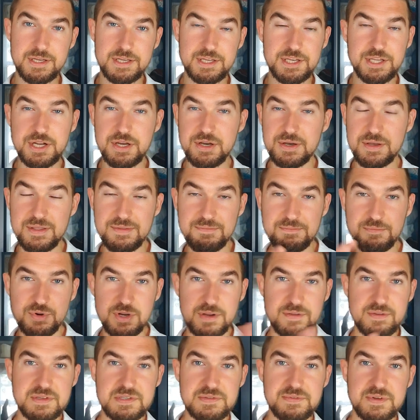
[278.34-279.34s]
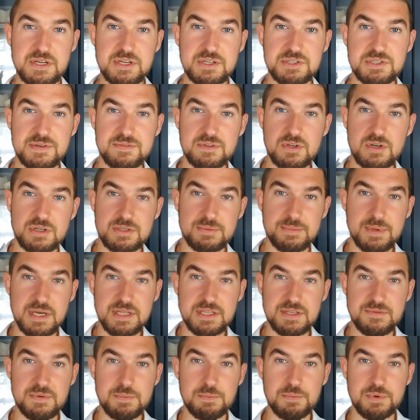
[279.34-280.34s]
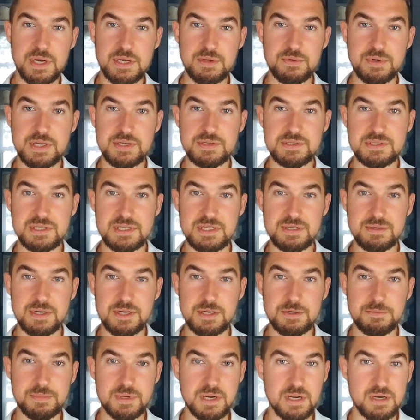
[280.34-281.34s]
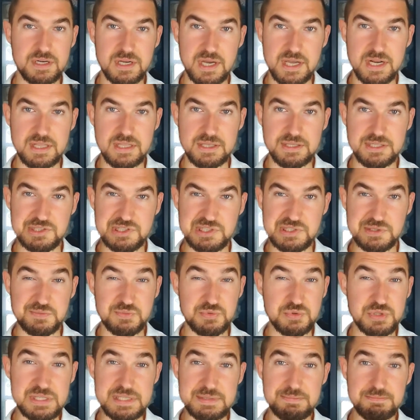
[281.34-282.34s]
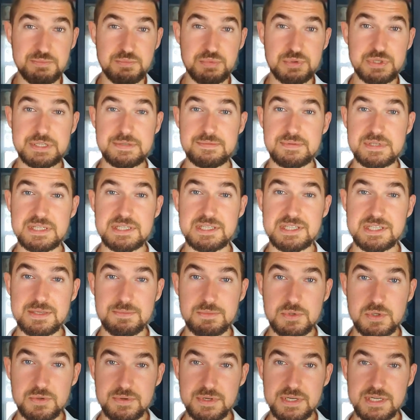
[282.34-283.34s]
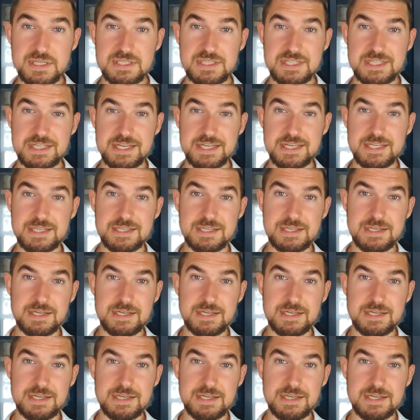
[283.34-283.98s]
You know, in previous videos, I've talked about different brainwaves, but I'll kind of just really briefly skim over it today.